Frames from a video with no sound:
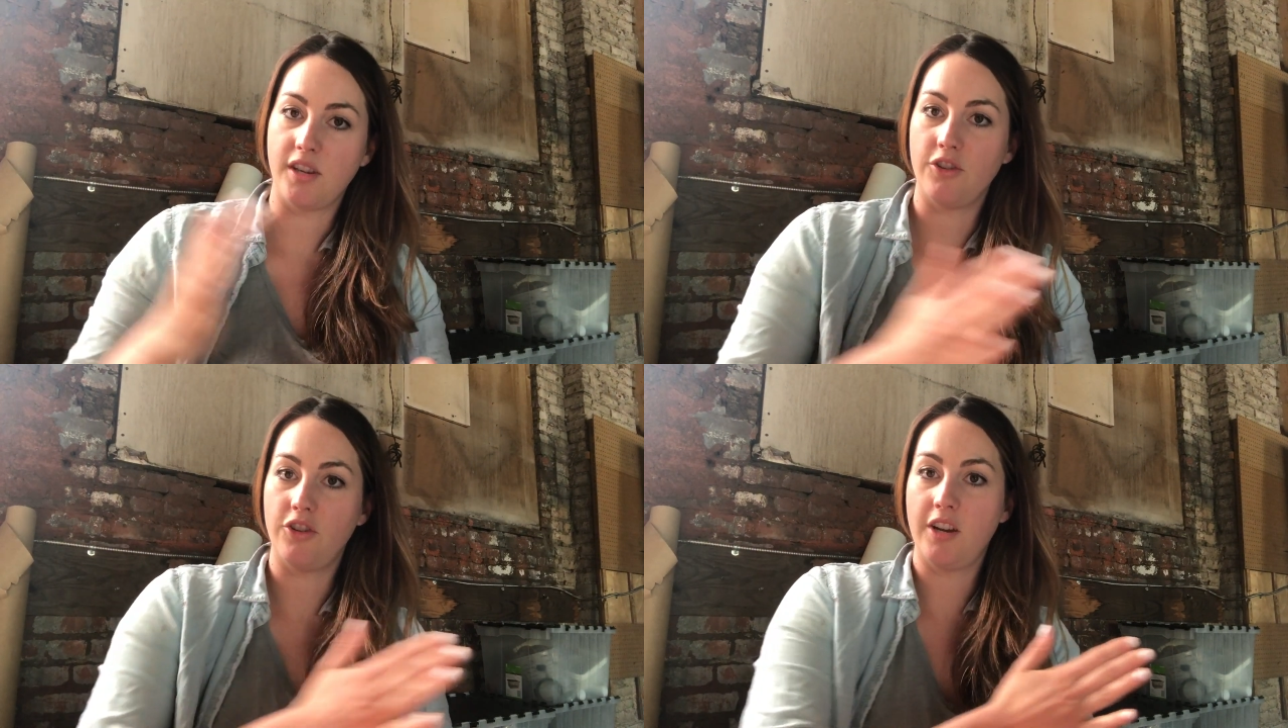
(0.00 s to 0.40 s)

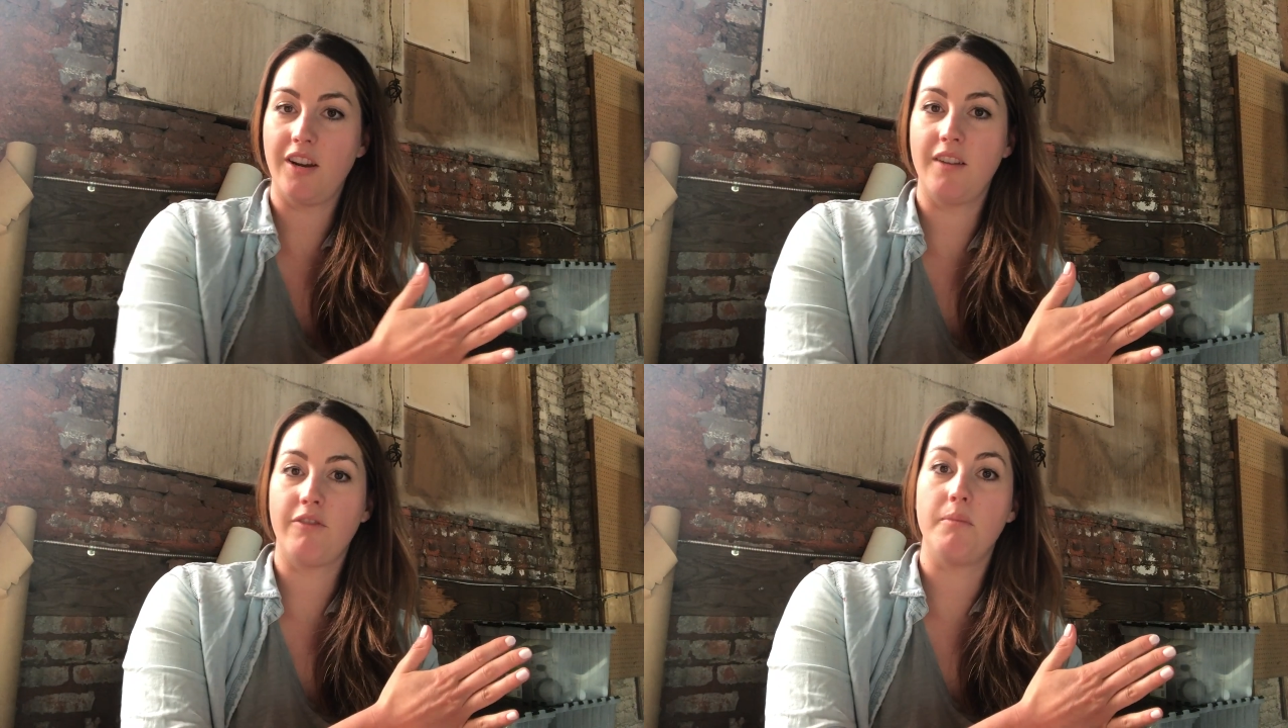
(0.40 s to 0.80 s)

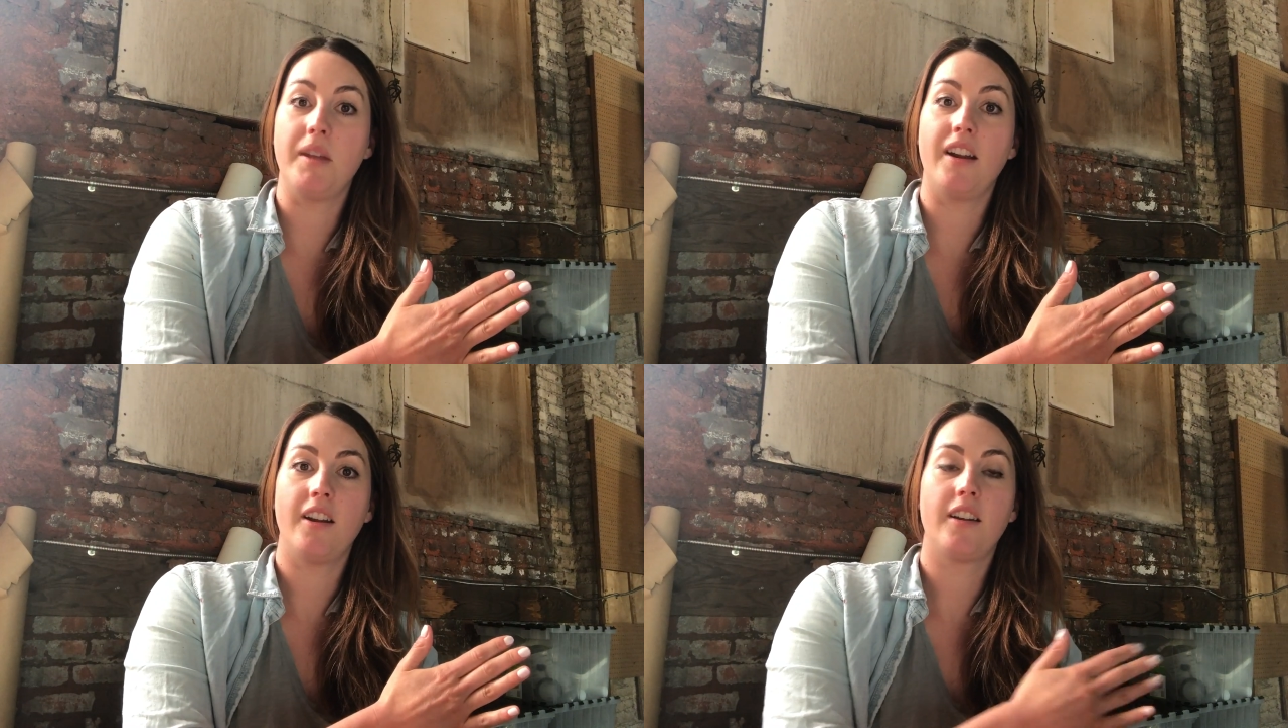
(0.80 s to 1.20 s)
engineer it from
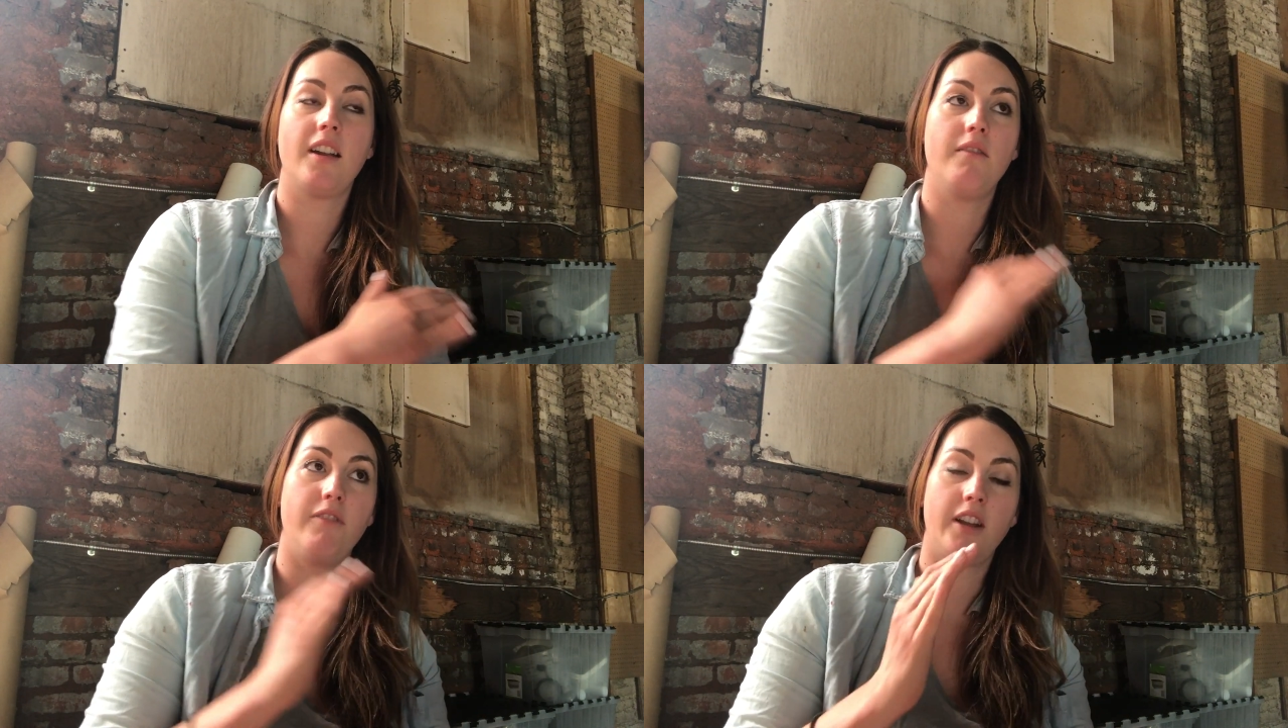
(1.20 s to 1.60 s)
there
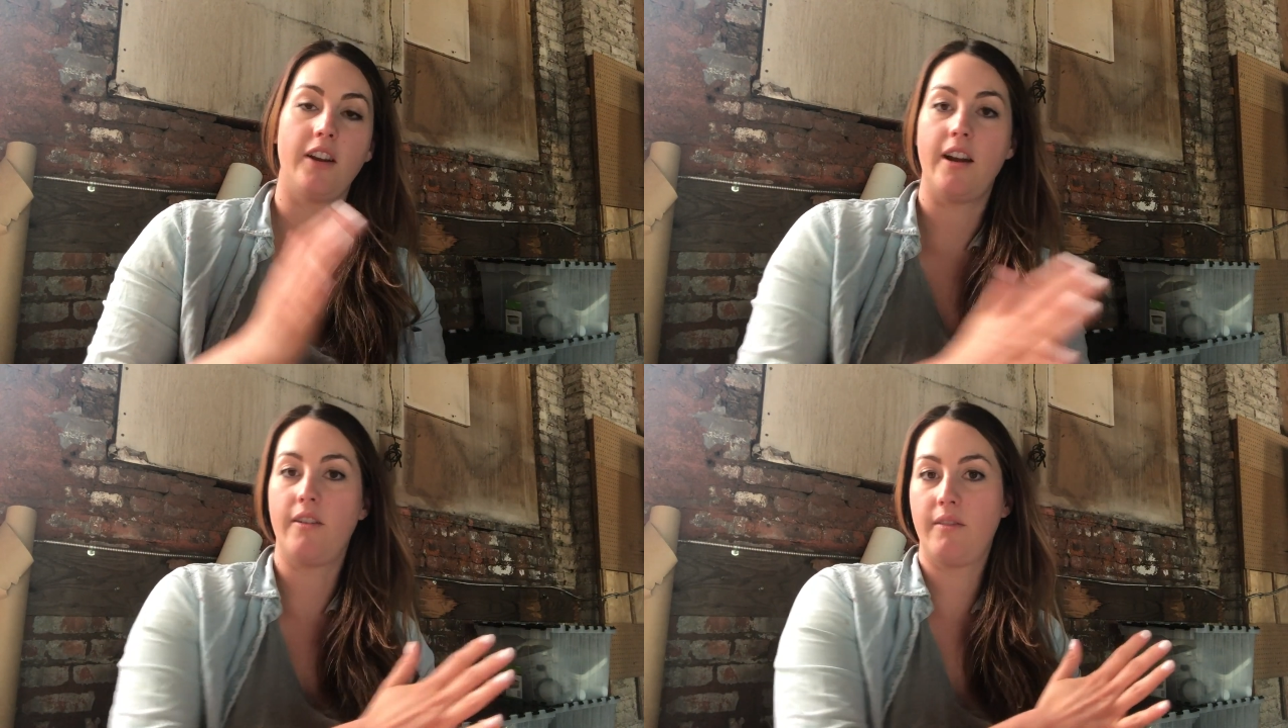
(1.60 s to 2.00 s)
and
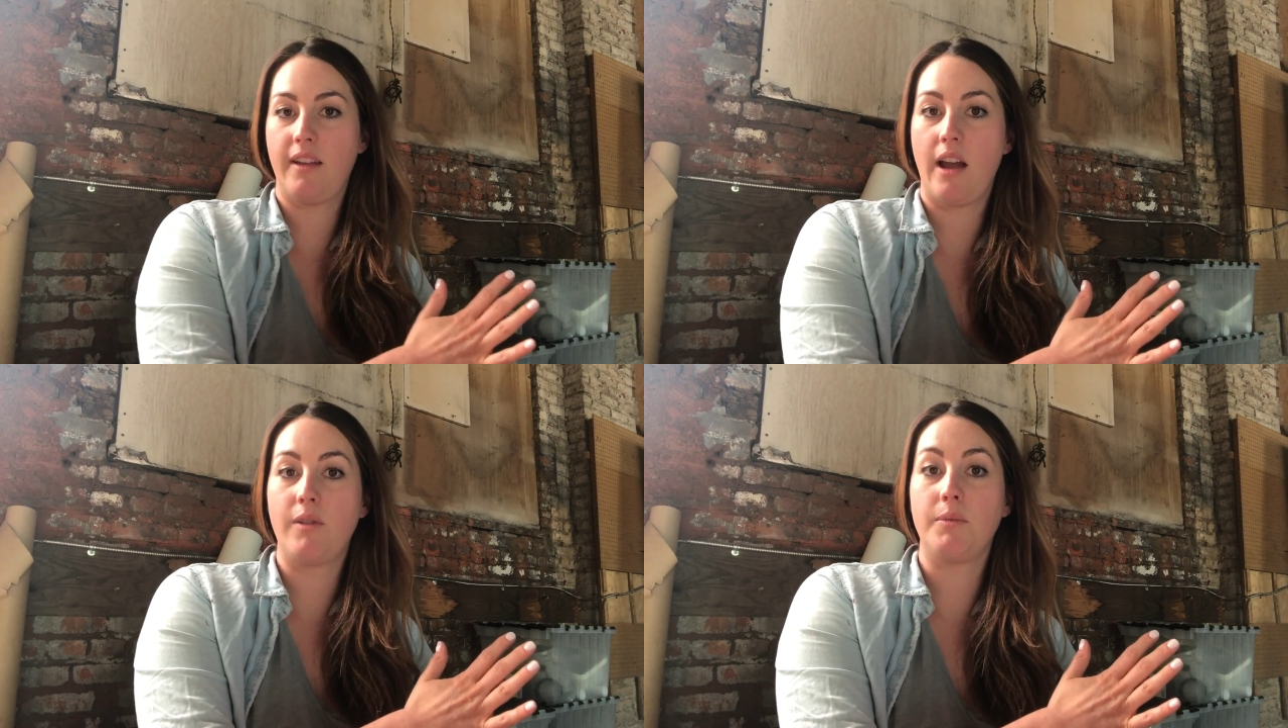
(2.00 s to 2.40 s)
figure out
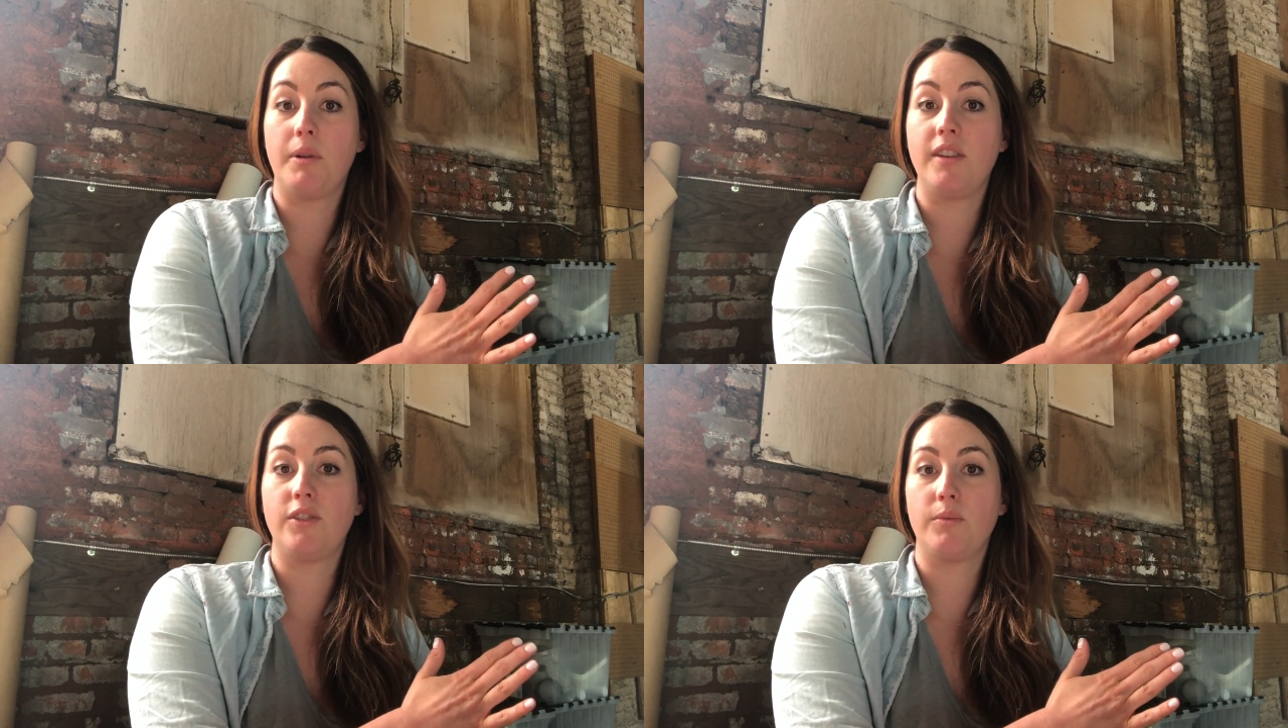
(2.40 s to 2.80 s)
how to
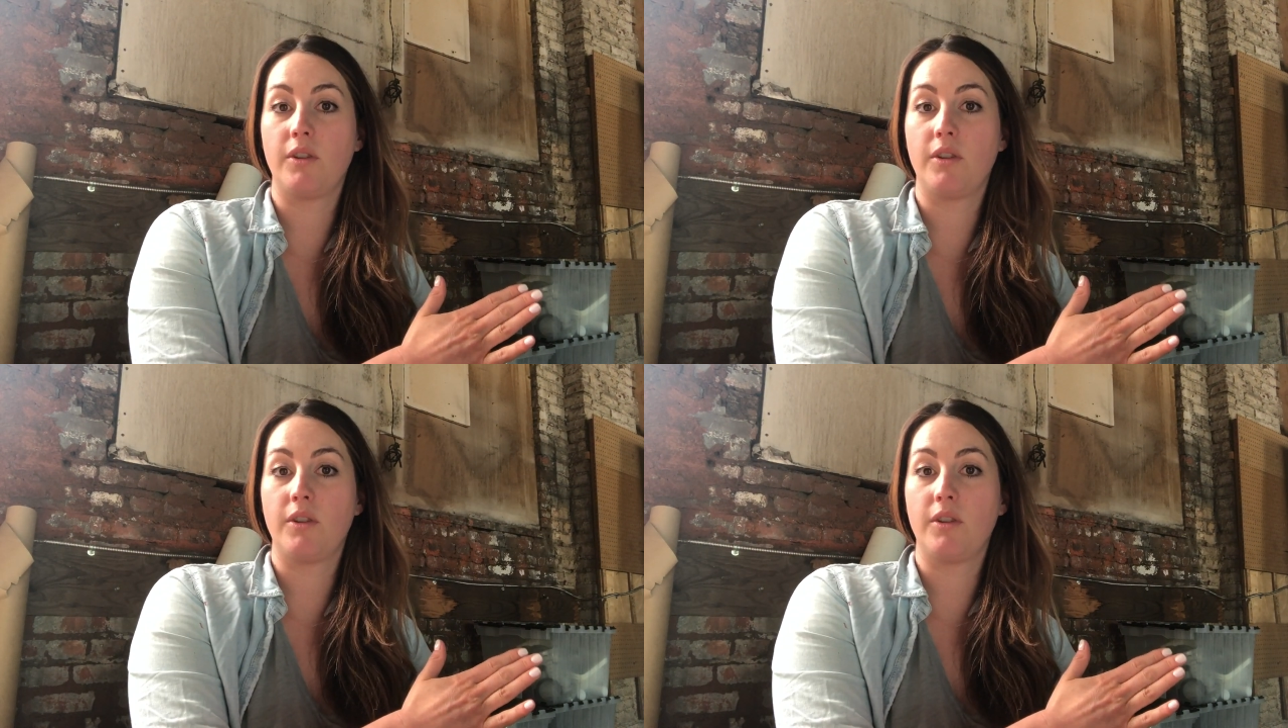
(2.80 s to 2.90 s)
price your